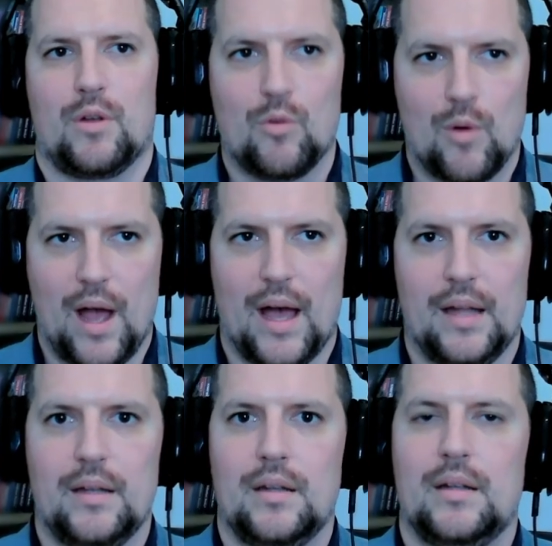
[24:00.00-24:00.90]

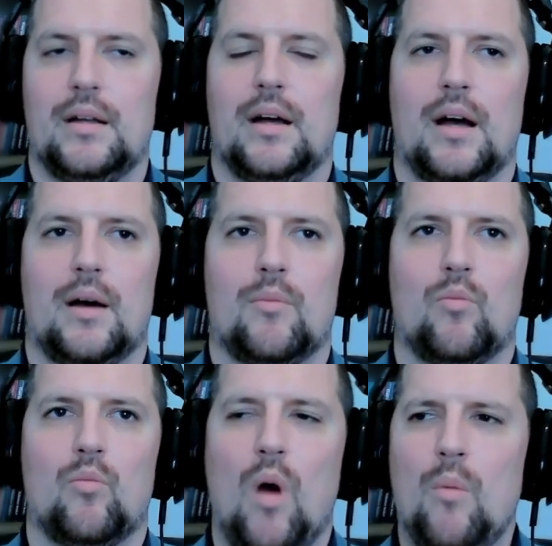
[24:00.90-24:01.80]
regret. Um,
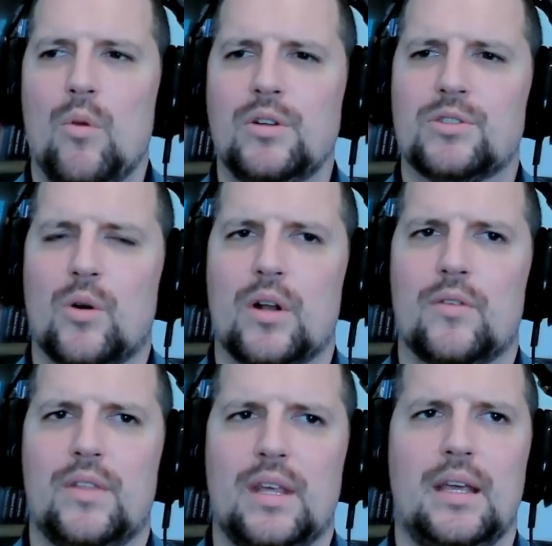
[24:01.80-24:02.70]
what were sort
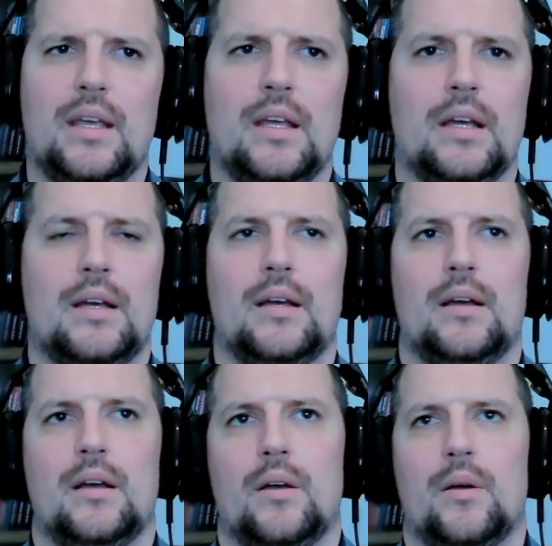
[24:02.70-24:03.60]
of the
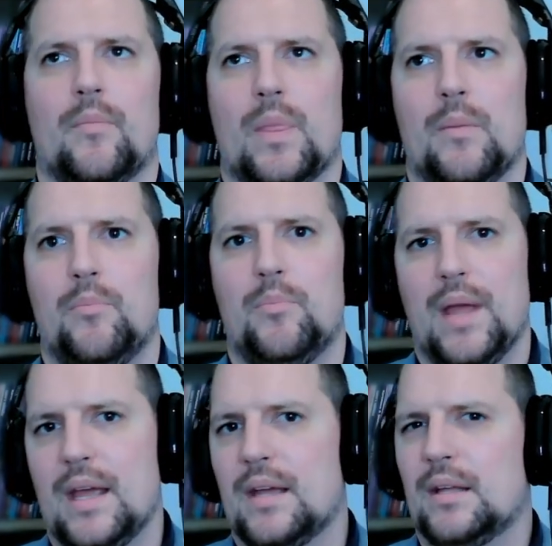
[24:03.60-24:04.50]

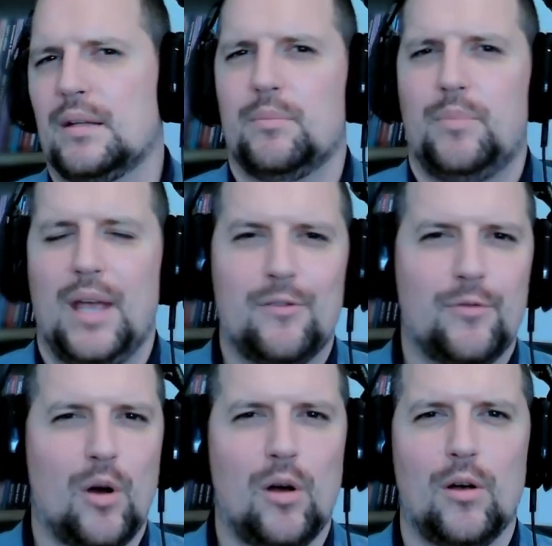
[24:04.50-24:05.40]
big
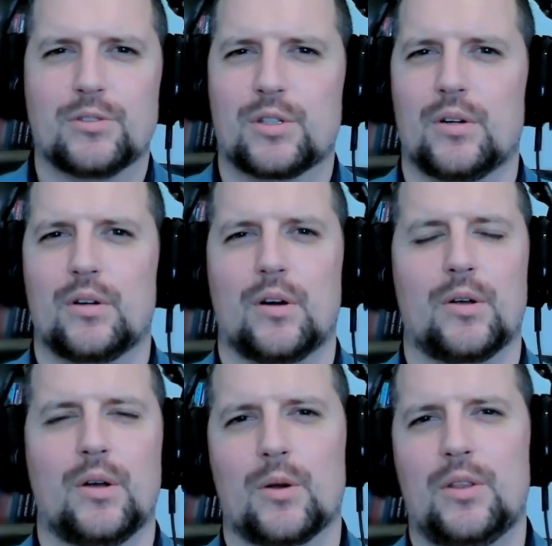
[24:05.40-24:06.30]
pitfalls or,
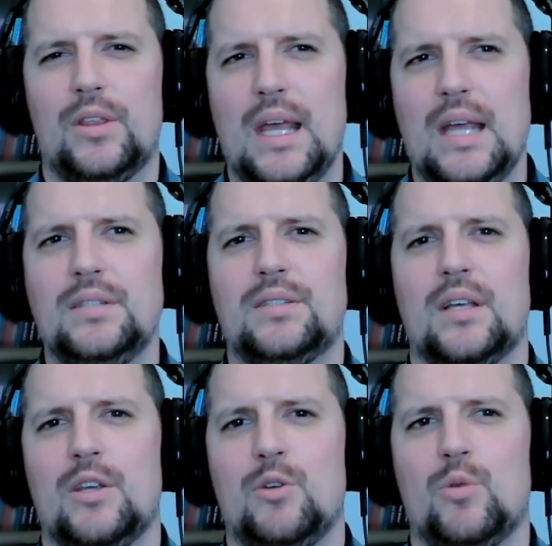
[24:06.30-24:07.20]
or, or things
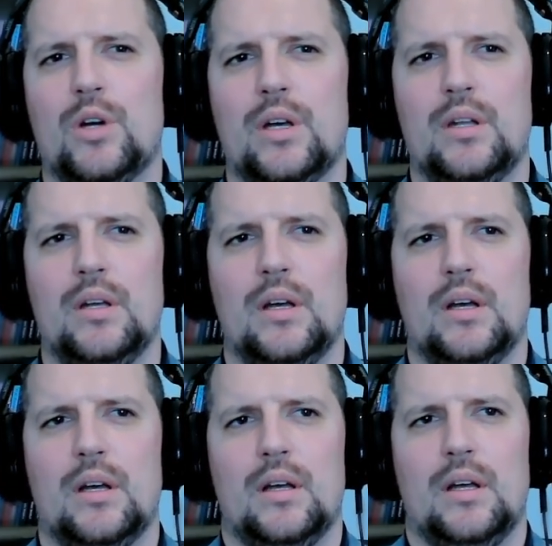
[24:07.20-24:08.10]
that you would
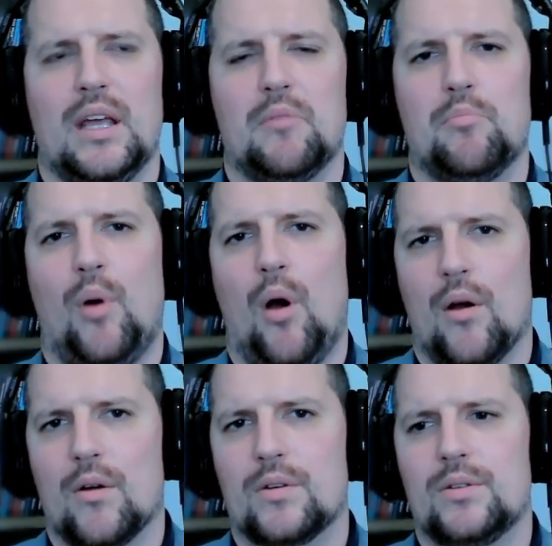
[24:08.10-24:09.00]

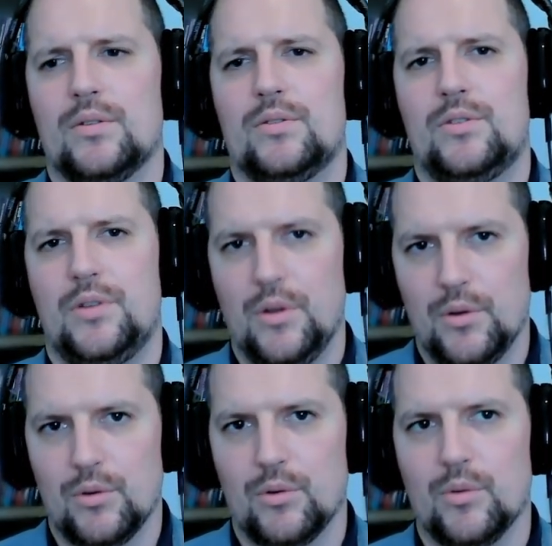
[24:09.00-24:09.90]
impart
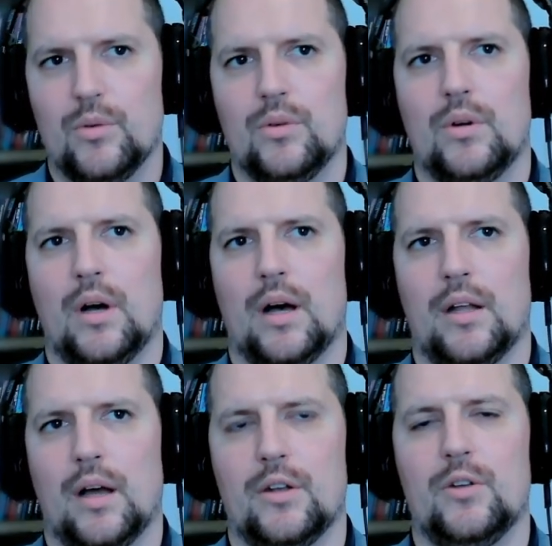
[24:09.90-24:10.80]
to
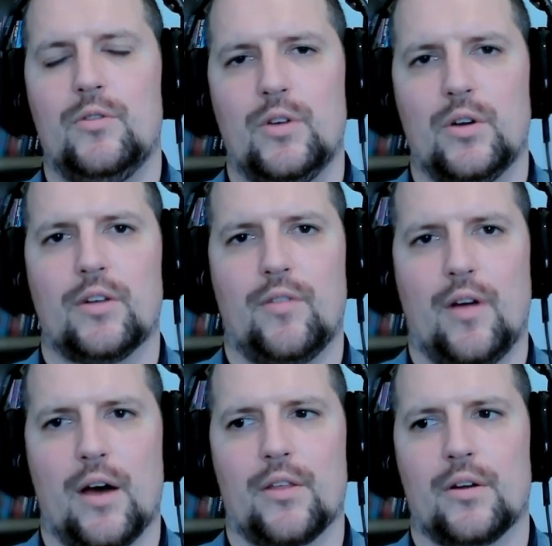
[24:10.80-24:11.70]
a, a new feel good
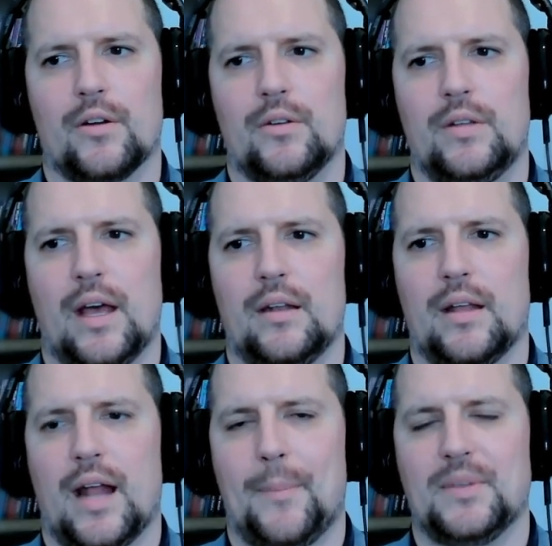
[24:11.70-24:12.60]
father that,
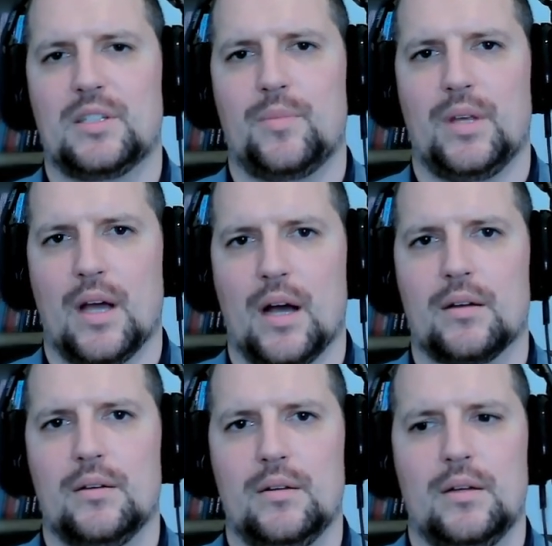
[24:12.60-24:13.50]
that happens to be young?